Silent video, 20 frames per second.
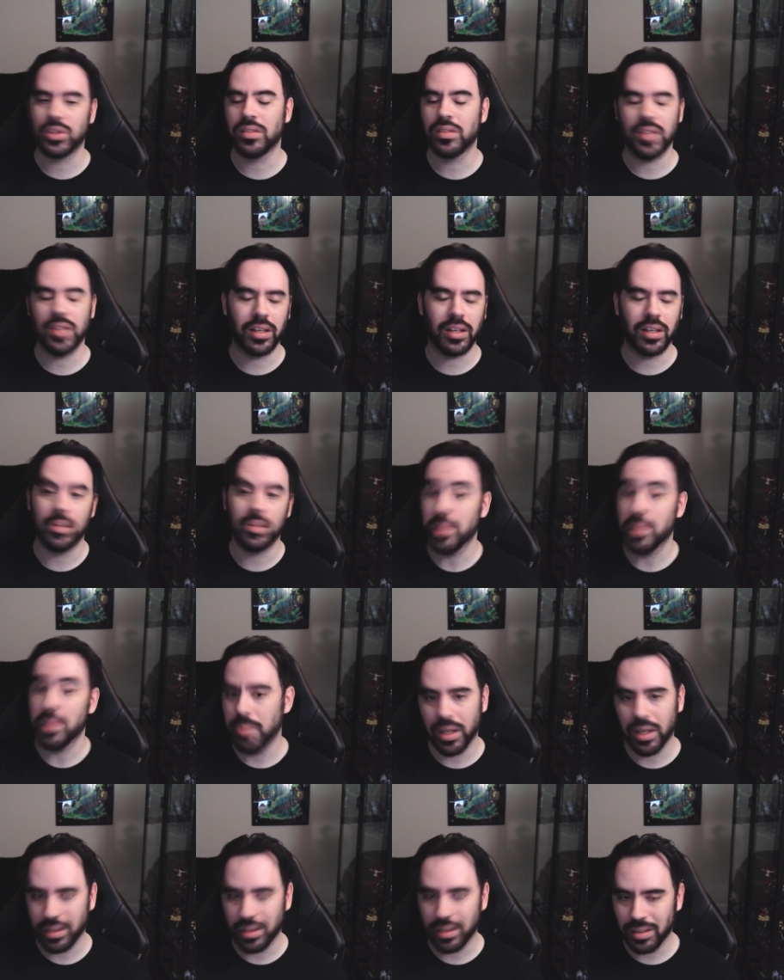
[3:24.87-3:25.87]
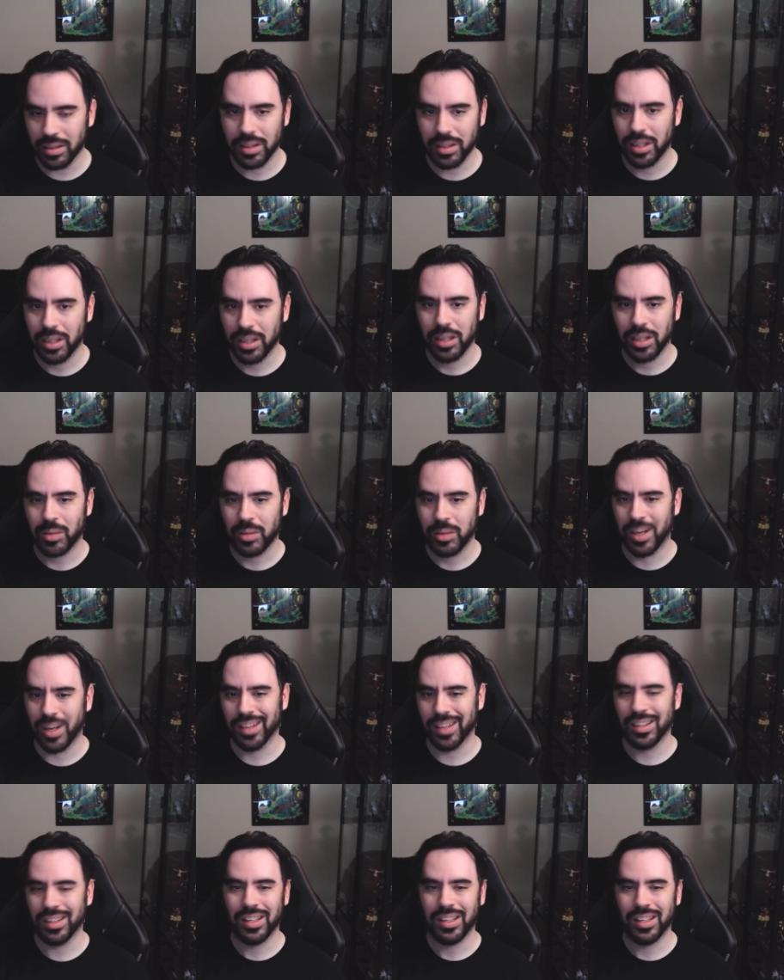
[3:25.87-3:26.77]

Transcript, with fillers: it could be better, right?